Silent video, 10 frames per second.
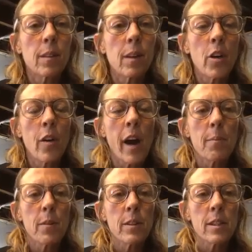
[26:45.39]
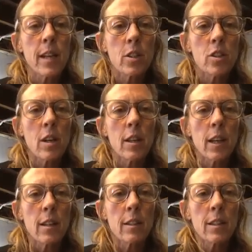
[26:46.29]
Are you happy with the texture? I think
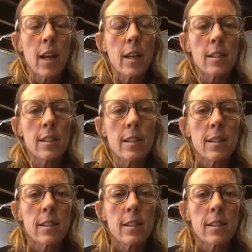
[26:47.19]
it looks nice.